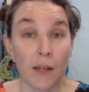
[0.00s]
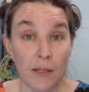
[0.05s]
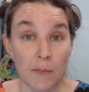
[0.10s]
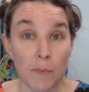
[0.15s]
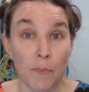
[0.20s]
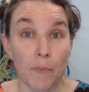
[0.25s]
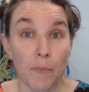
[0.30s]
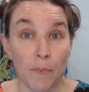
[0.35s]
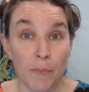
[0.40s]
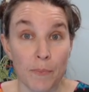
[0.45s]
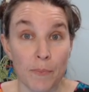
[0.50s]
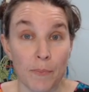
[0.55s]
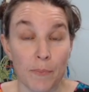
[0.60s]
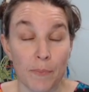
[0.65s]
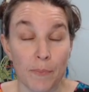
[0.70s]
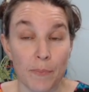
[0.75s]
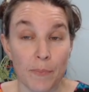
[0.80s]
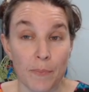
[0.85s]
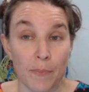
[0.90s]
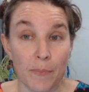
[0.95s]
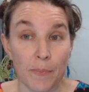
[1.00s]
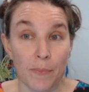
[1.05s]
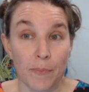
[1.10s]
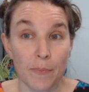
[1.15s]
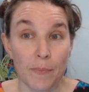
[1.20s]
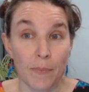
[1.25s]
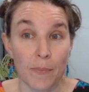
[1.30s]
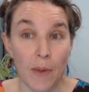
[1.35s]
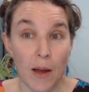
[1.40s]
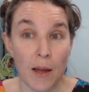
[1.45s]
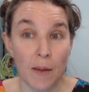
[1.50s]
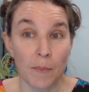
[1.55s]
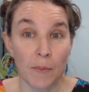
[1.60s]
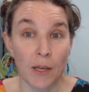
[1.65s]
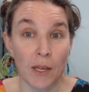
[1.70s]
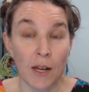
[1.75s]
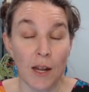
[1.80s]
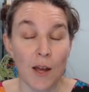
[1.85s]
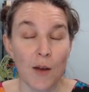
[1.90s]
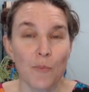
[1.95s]
to I'm
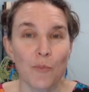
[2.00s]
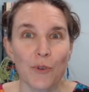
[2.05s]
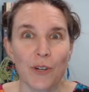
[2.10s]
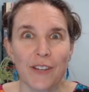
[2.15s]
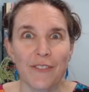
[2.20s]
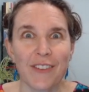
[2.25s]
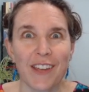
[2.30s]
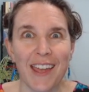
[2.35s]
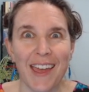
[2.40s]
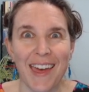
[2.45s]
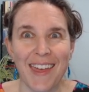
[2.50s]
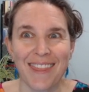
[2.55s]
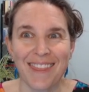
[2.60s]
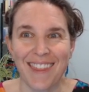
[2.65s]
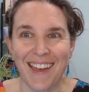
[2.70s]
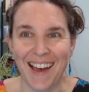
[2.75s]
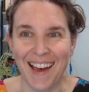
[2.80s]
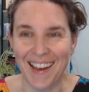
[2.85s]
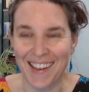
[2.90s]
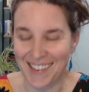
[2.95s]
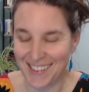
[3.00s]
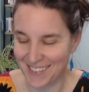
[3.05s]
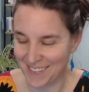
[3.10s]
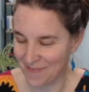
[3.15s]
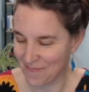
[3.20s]
going to abbreviate that